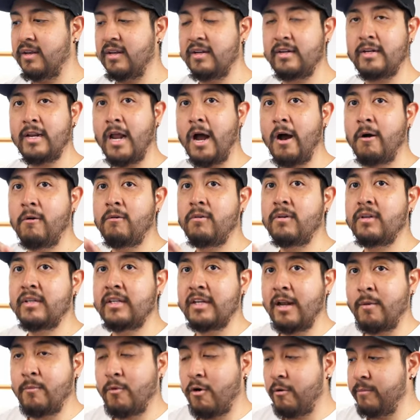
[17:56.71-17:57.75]
Now,
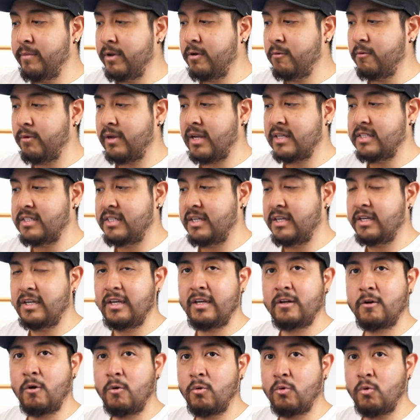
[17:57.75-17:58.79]
in a moment, we can see here
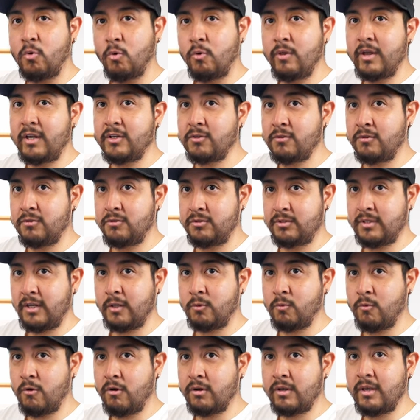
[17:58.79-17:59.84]
how CUDA is going to start
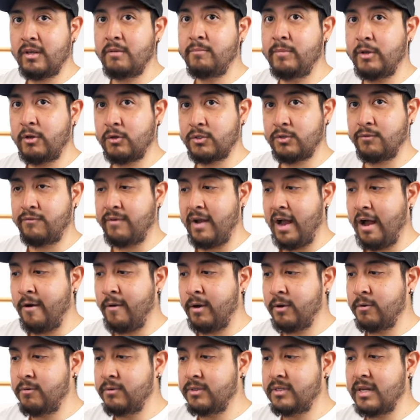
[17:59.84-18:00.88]
working because of
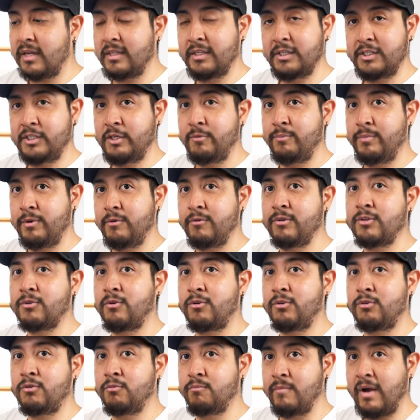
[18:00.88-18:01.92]
Abaqus, and the CPU is
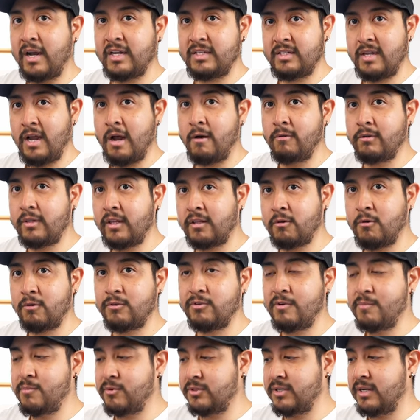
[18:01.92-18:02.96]
going to max out at
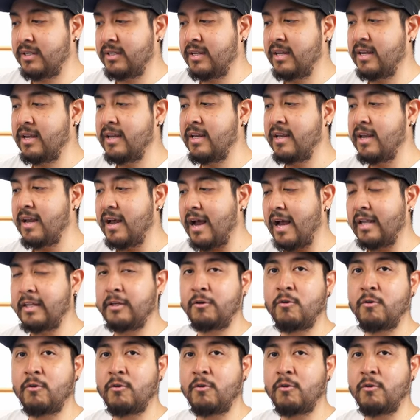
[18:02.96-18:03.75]
100%. And